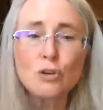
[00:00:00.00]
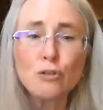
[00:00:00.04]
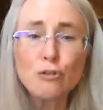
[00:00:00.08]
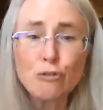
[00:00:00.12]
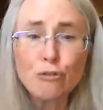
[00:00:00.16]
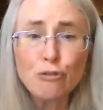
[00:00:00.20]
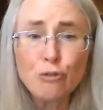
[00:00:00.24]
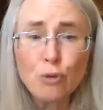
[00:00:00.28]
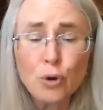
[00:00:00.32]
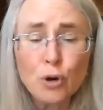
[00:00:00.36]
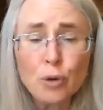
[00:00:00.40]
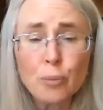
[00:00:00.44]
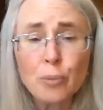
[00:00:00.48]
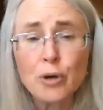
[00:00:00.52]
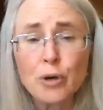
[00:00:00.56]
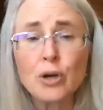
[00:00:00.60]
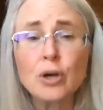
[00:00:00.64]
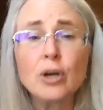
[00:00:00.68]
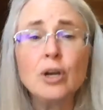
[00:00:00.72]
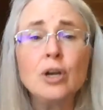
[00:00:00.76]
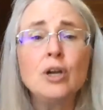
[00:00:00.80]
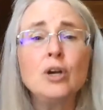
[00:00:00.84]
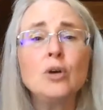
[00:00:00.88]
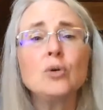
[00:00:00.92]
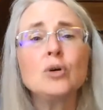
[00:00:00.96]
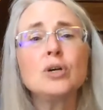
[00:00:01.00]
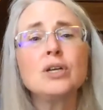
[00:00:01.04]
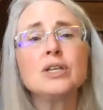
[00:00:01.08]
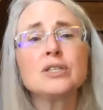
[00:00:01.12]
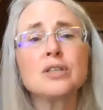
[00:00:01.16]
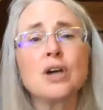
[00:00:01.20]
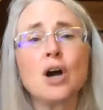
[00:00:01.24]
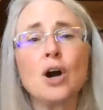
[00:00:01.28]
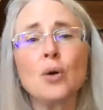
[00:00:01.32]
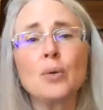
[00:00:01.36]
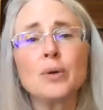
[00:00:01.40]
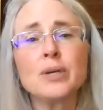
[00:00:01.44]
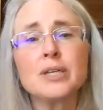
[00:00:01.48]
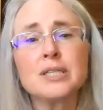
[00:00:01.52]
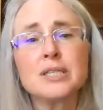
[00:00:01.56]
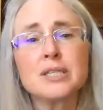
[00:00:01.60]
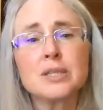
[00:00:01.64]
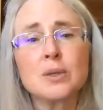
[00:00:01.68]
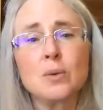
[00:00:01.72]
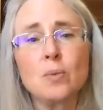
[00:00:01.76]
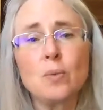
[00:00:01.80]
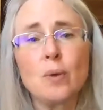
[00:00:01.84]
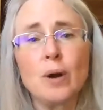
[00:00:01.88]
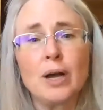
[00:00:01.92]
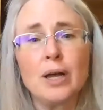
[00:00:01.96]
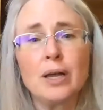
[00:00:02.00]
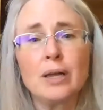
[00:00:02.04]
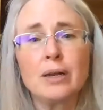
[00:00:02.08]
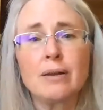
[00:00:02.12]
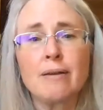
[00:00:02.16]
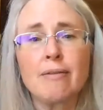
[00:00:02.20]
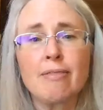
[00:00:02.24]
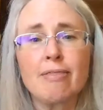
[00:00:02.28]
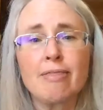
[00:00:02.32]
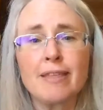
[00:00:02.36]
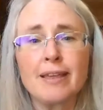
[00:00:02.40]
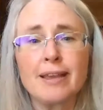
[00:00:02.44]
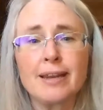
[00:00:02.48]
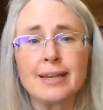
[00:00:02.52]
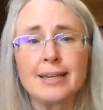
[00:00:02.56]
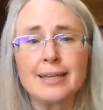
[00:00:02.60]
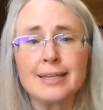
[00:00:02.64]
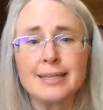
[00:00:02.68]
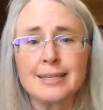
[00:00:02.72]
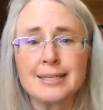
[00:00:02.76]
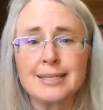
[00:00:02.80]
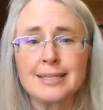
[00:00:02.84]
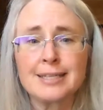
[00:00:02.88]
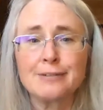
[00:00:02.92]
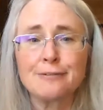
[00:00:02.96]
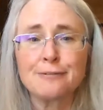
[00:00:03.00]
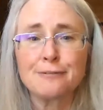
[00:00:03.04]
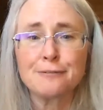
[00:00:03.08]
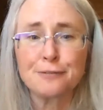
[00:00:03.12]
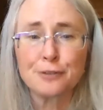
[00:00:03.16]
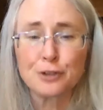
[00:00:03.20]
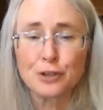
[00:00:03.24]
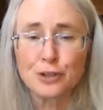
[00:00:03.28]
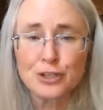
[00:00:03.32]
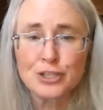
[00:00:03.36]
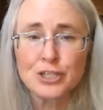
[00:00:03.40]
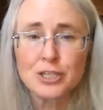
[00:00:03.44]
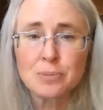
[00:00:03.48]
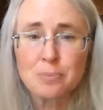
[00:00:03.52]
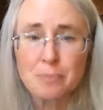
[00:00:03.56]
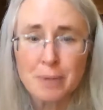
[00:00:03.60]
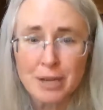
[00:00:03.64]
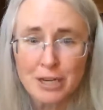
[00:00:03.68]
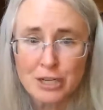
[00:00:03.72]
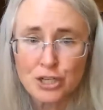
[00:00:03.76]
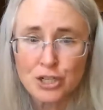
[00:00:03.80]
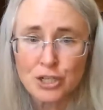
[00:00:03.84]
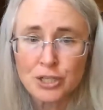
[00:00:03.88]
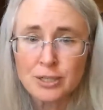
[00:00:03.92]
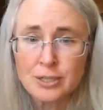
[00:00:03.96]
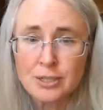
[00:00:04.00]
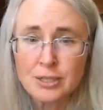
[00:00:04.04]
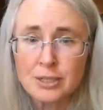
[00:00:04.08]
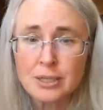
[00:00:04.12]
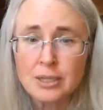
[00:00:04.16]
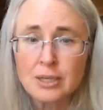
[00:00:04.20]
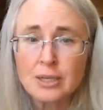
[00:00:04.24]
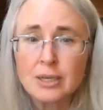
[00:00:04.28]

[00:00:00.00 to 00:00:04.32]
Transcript: Former is always the one that is the first mentioned,